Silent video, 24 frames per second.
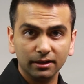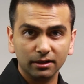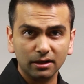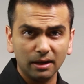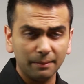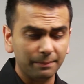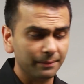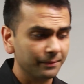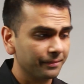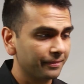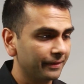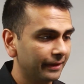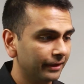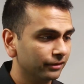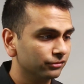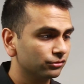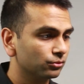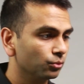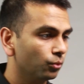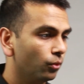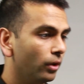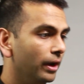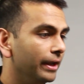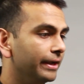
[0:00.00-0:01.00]
Couple
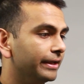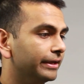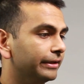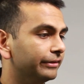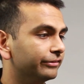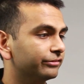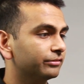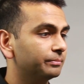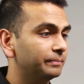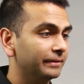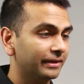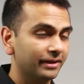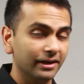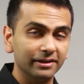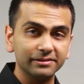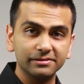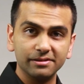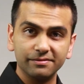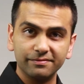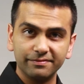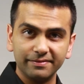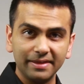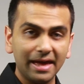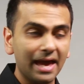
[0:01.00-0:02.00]
things. One is,
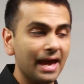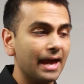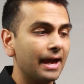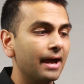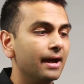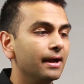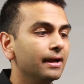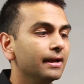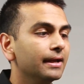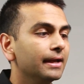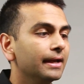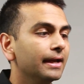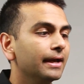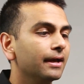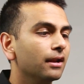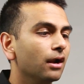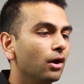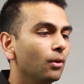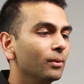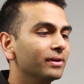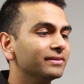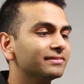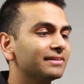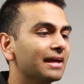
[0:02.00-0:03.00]
because of that, it
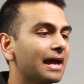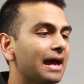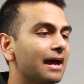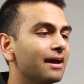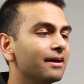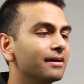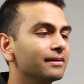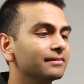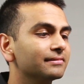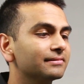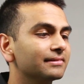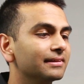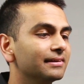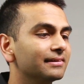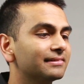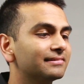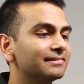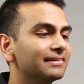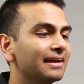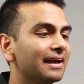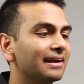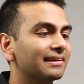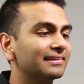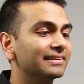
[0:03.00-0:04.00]
always has
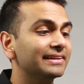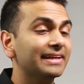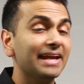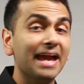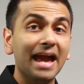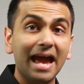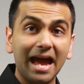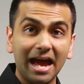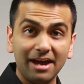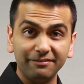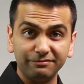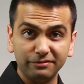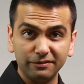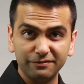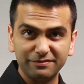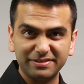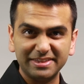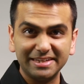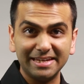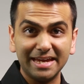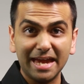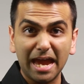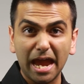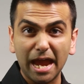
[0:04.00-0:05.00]
exactly half of
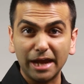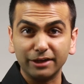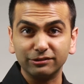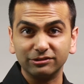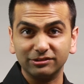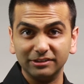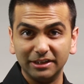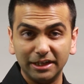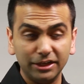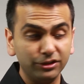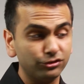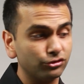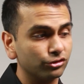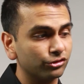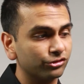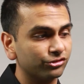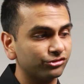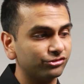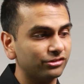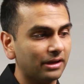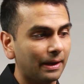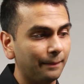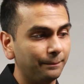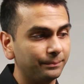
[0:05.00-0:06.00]
the
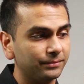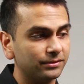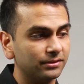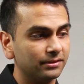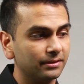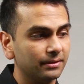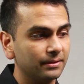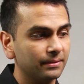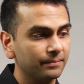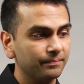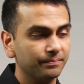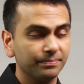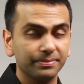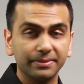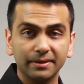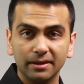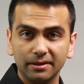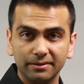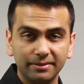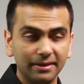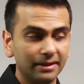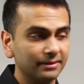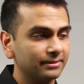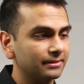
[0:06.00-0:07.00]
x-intercept
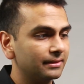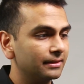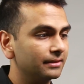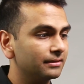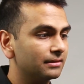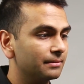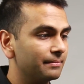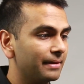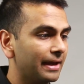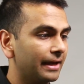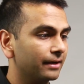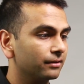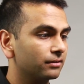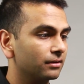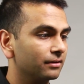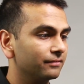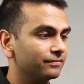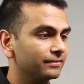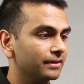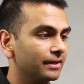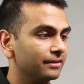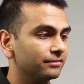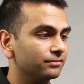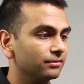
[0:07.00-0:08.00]
that the demand
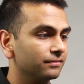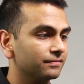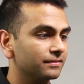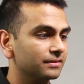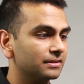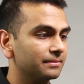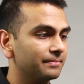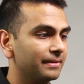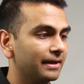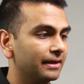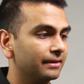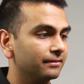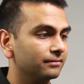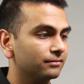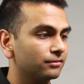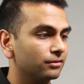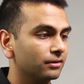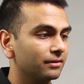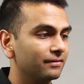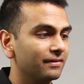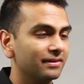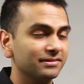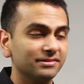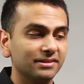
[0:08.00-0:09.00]
curve does. So if the demand
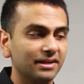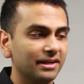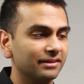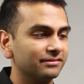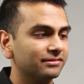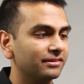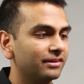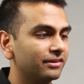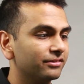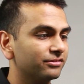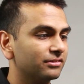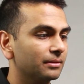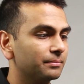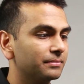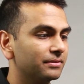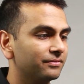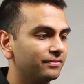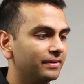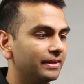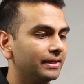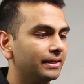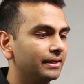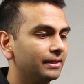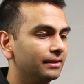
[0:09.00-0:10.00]
curve has an x-intercept
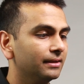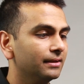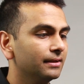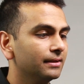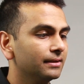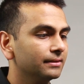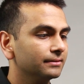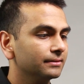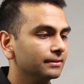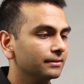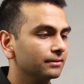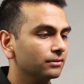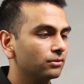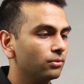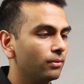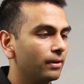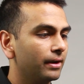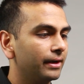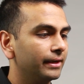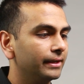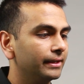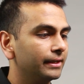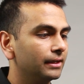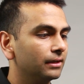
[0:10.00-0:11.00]
of eighty, then the
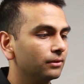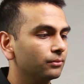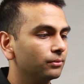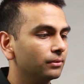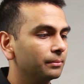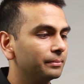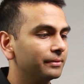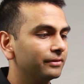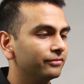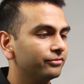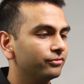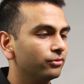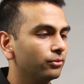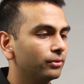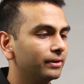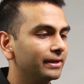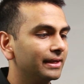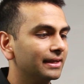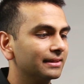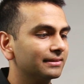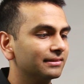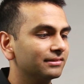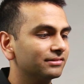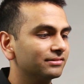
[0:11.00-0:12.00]
quantity here will be
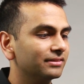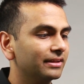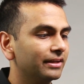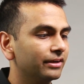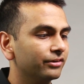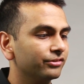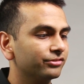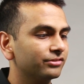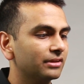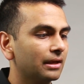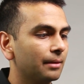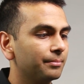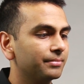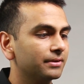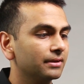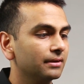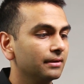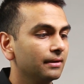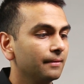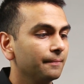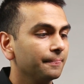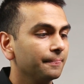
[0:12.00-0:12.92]
forty at this intercept.